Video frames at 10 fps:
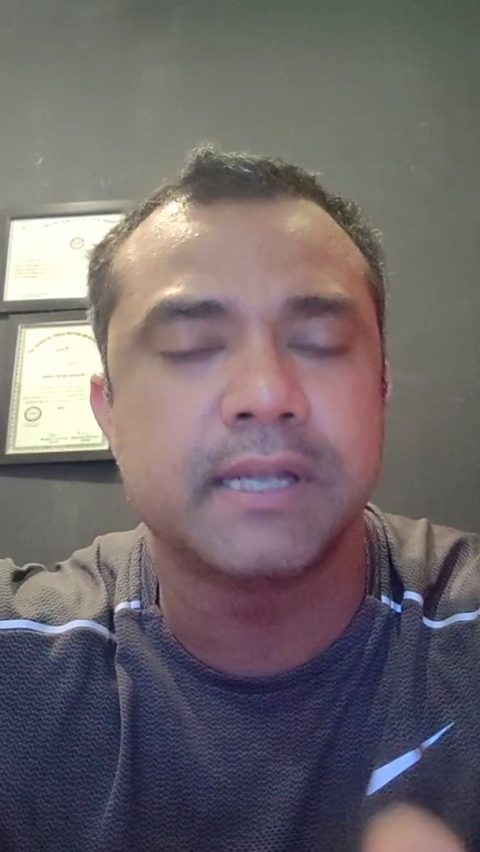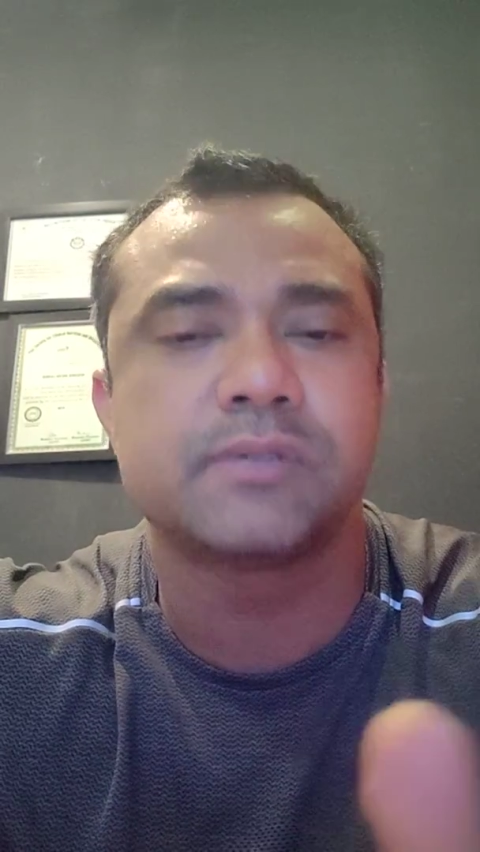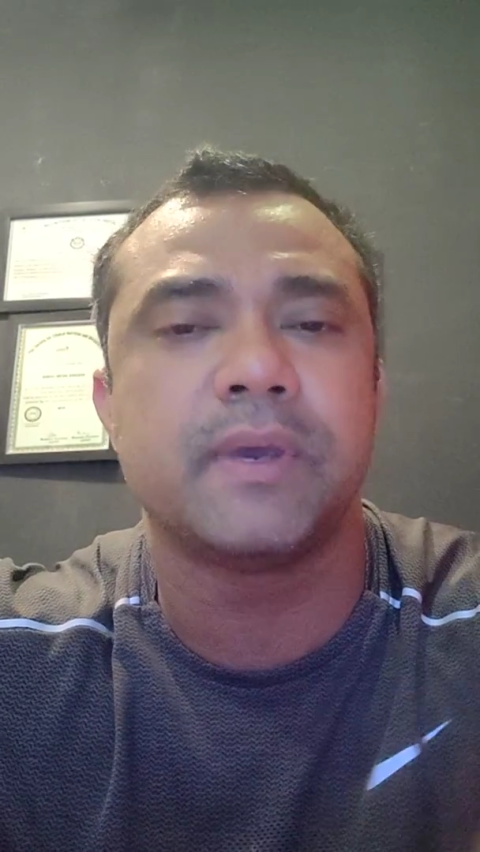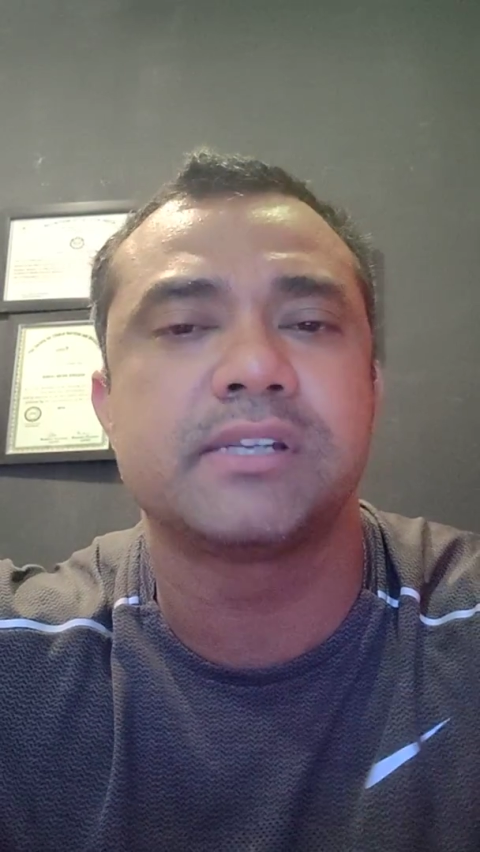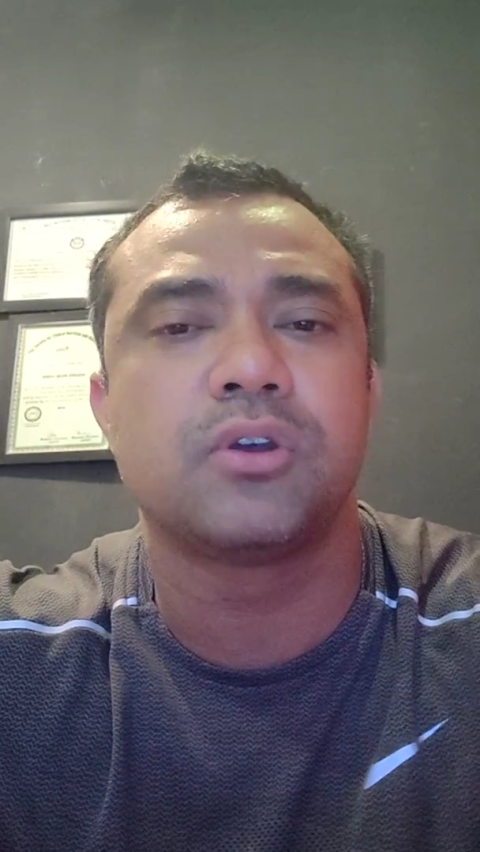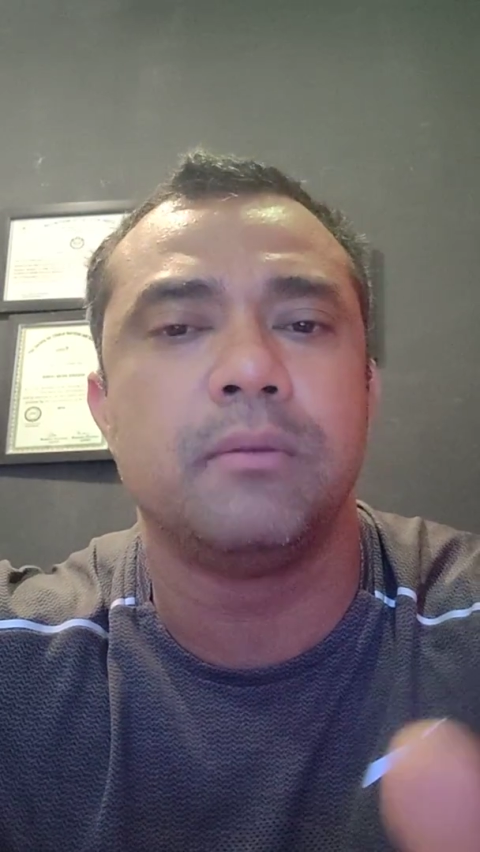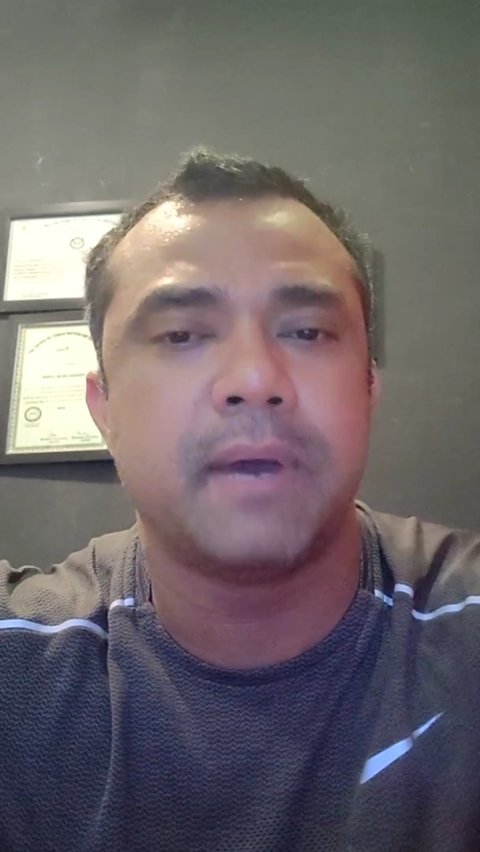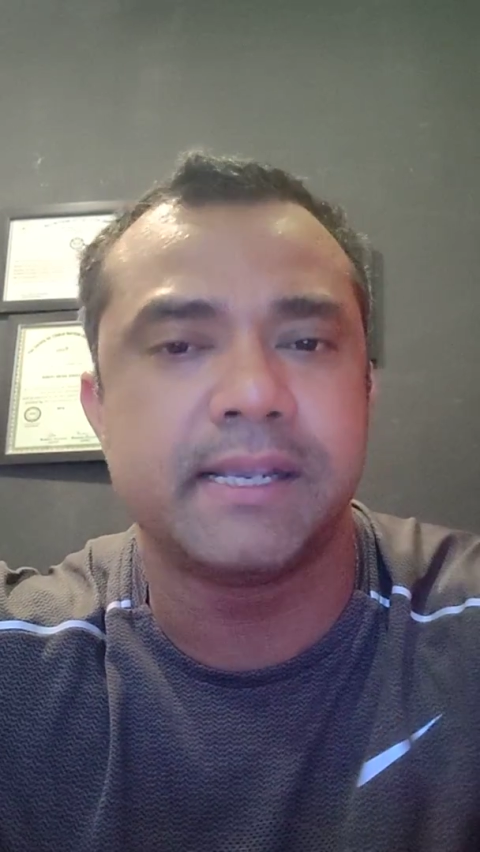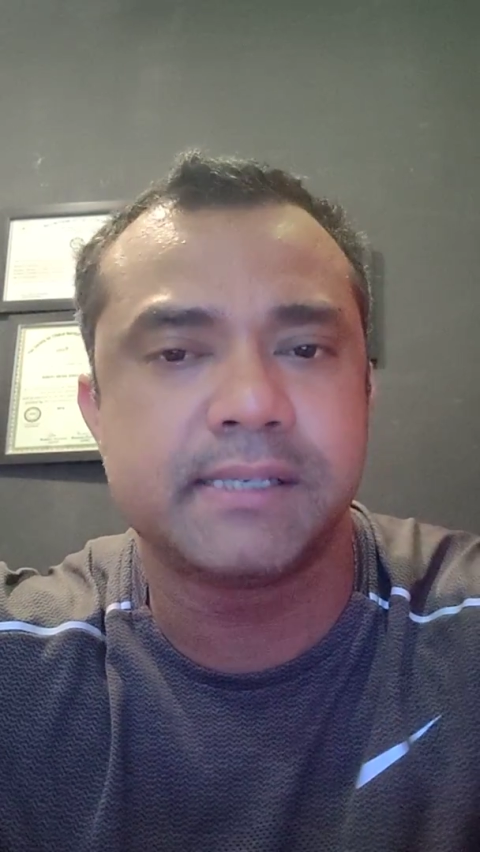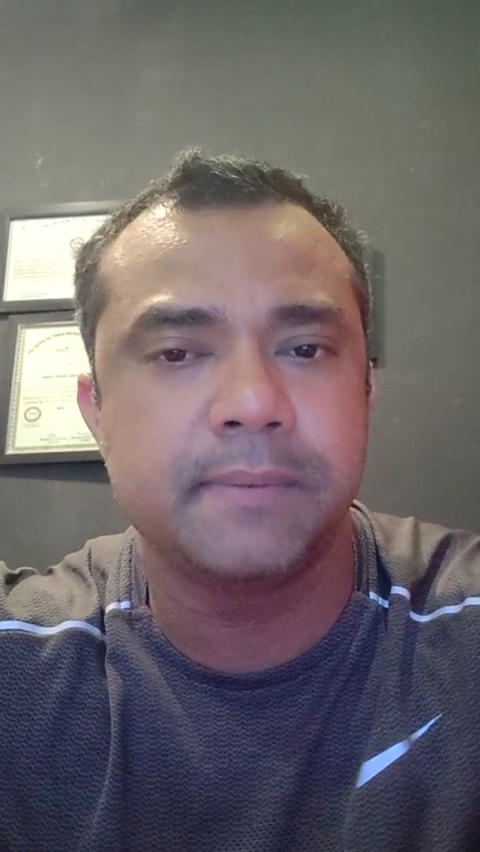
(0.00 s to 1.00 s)
That's why it's called
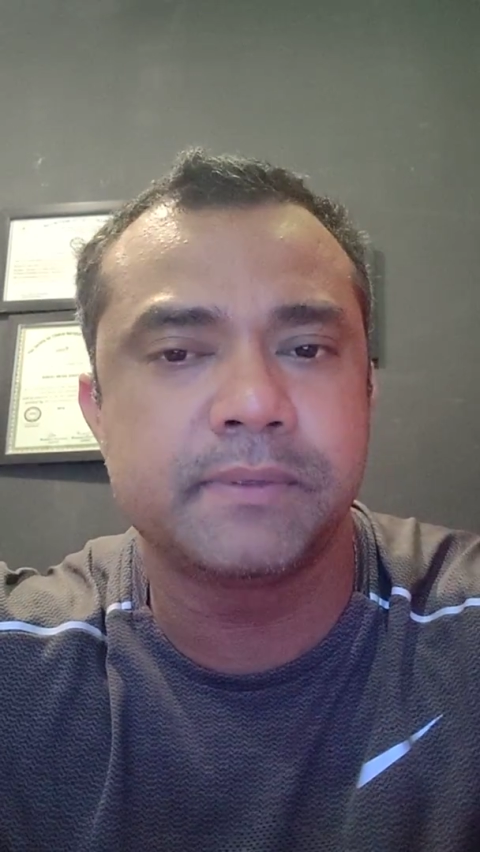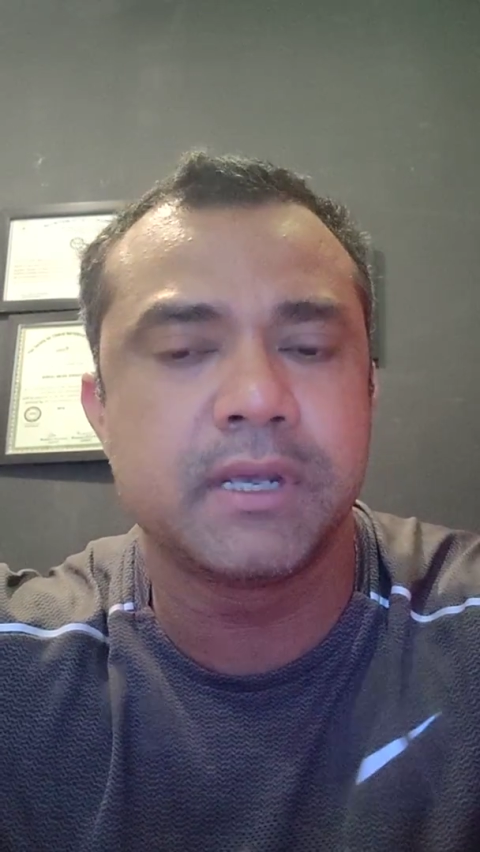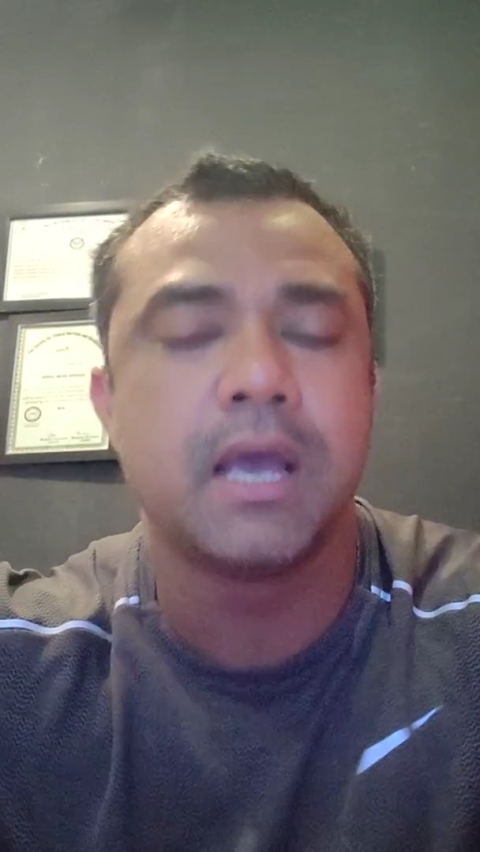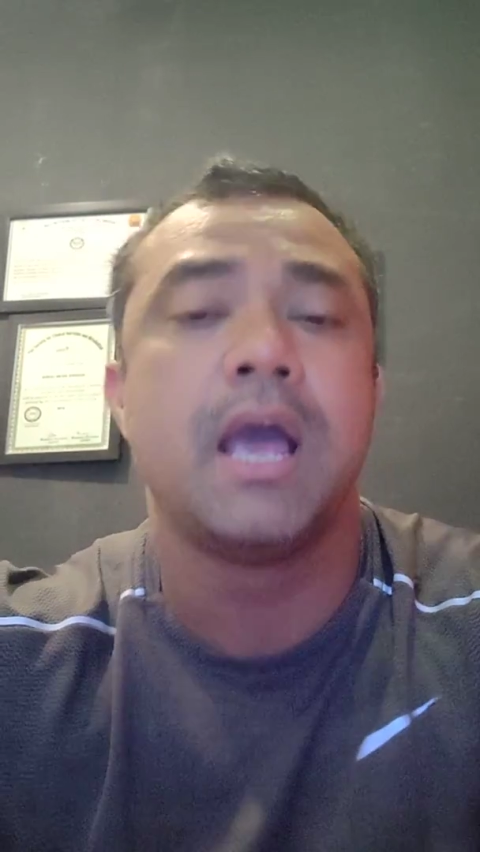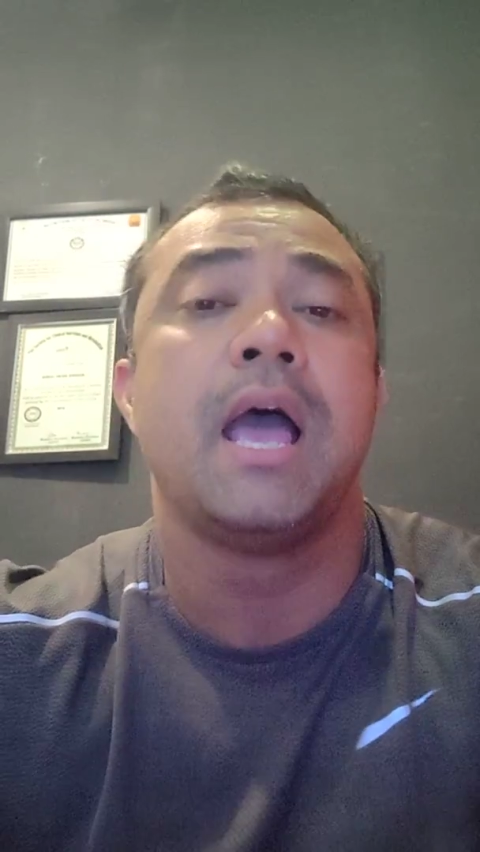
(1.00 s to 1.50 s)
biceps.